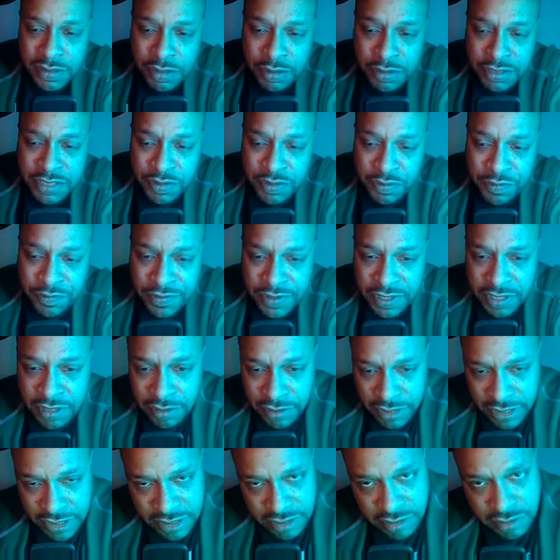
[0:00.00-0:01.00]
Crystal
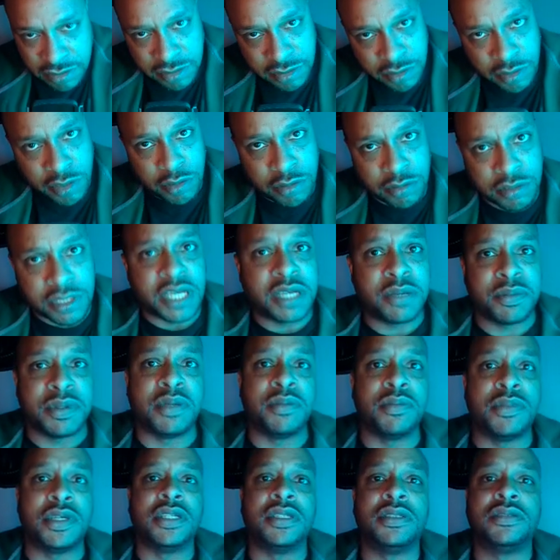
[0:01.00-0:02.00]
Veil is, you know,
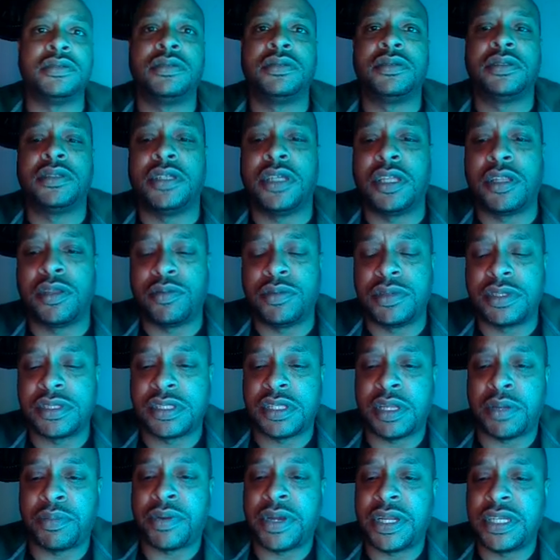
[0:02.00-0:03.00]
coming, but the other
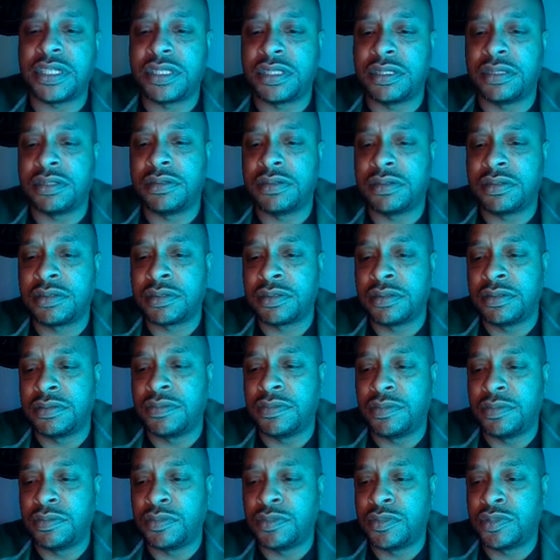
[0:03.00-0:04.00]
ones, and I probably should
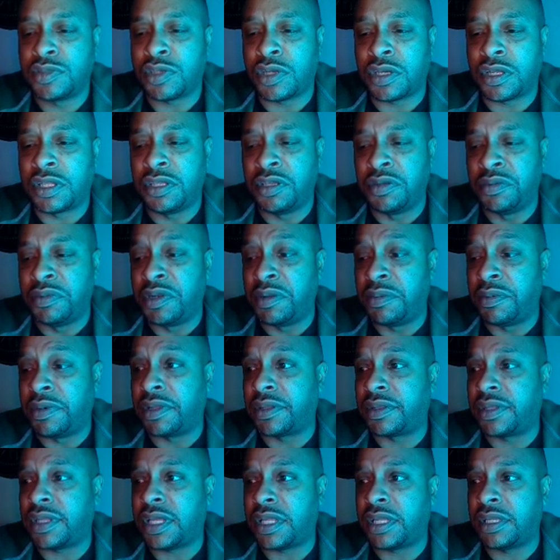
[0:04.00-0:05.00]
talk a little bit
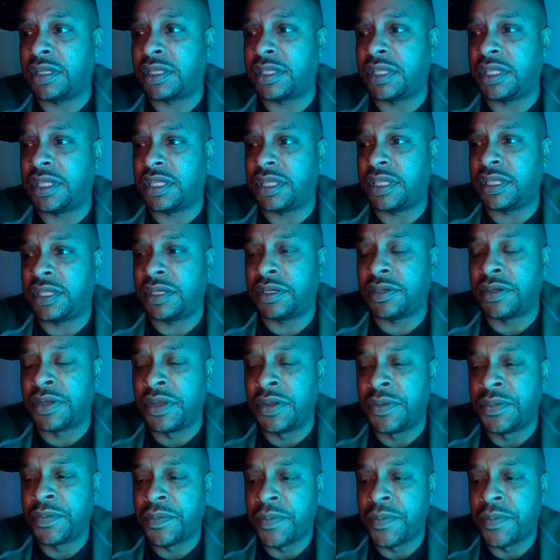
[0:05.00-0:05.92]
about that at the end here.